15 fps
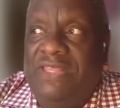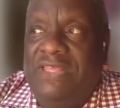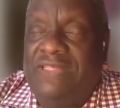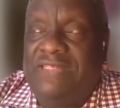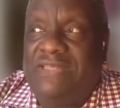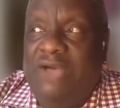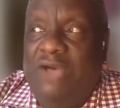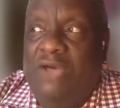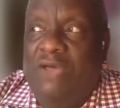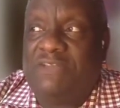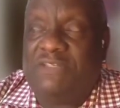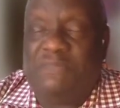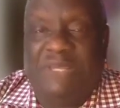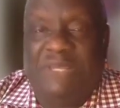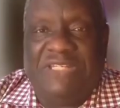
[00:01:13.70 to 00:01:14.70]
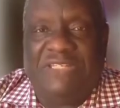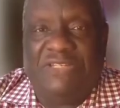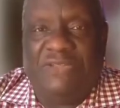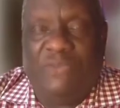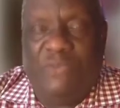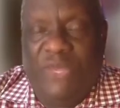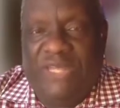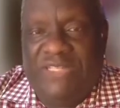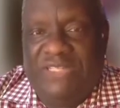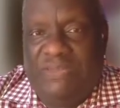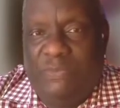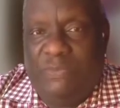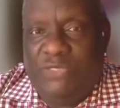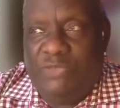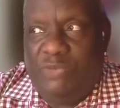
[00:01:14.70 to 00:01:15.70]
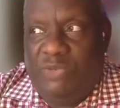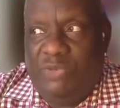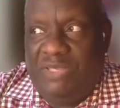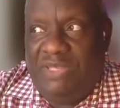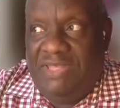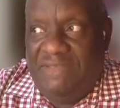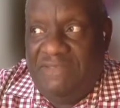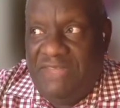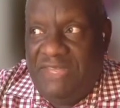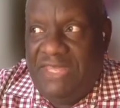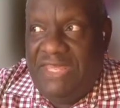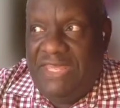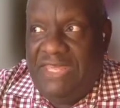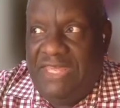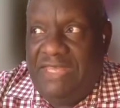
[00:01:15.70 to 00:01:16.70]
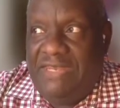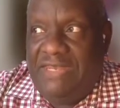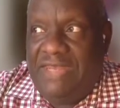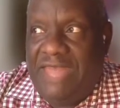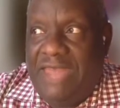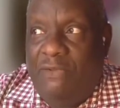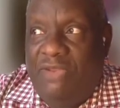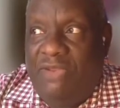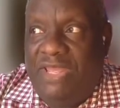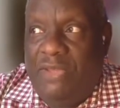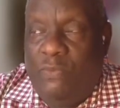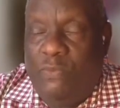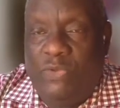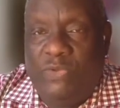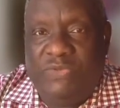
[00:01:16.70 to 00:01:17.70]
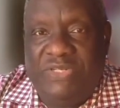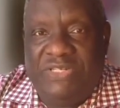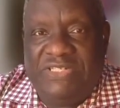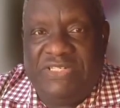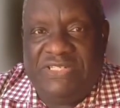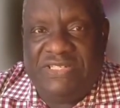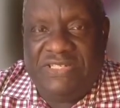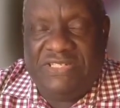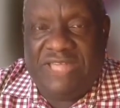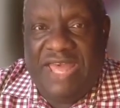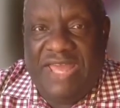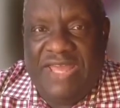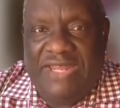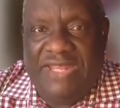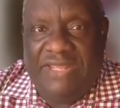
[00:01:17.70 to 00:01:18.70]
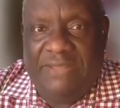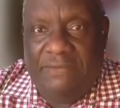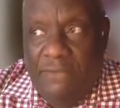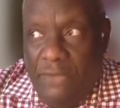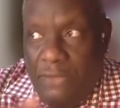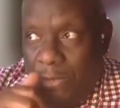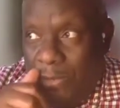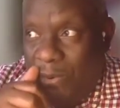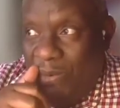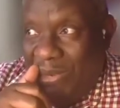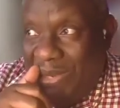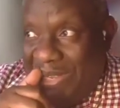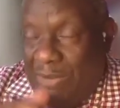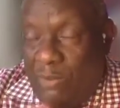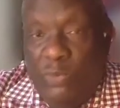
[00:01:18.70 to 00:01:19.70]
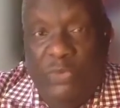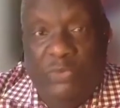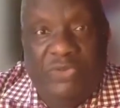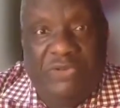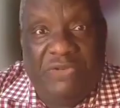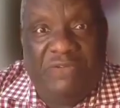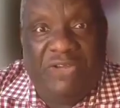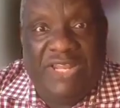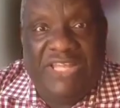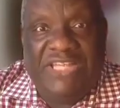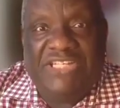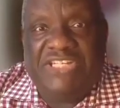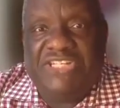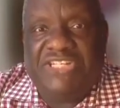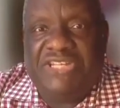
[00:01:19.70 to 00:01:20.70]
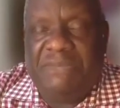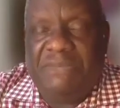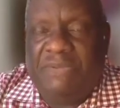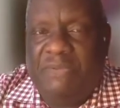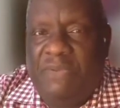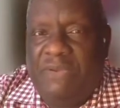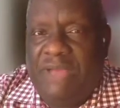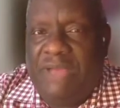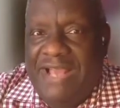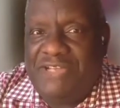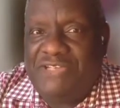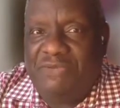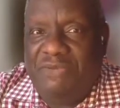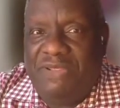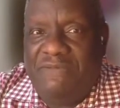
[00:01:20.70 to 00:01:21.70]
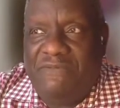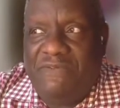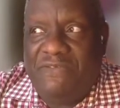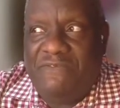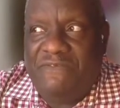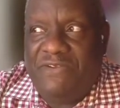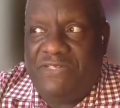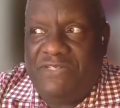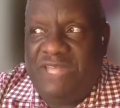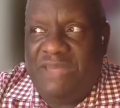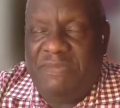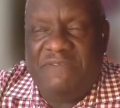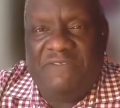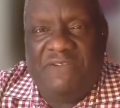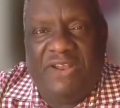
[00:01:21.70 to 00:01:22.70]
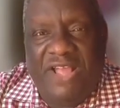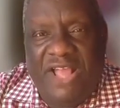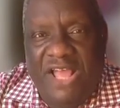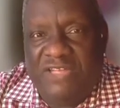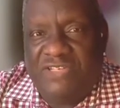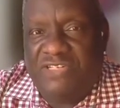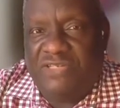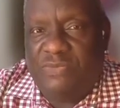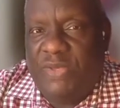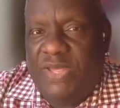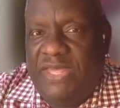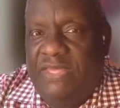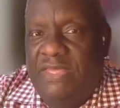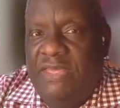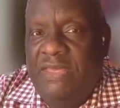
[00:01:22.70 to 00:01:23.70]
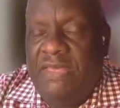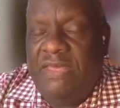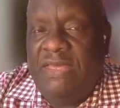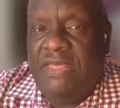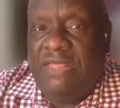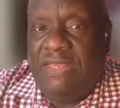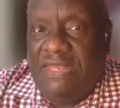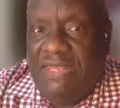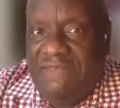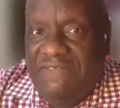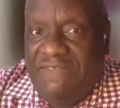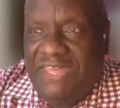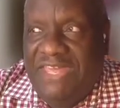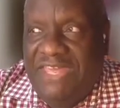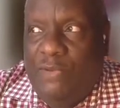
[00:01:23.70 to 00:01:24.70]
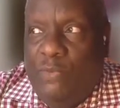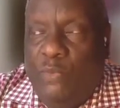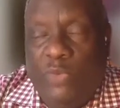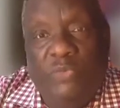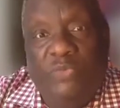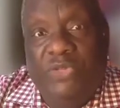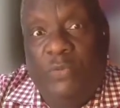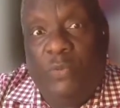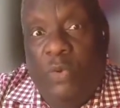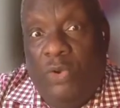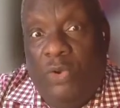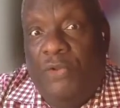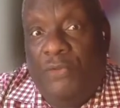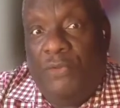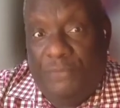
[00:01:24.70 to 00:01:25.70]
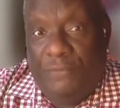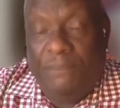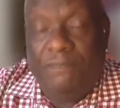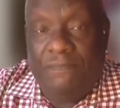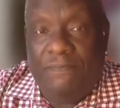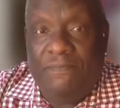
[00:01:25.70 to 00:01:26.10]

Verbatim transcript: This all speaks to the ways in which we're living in not only a wounded society or in a wounded relationship, but we're actually, for the first time in a very conscious way, living in a wounded world.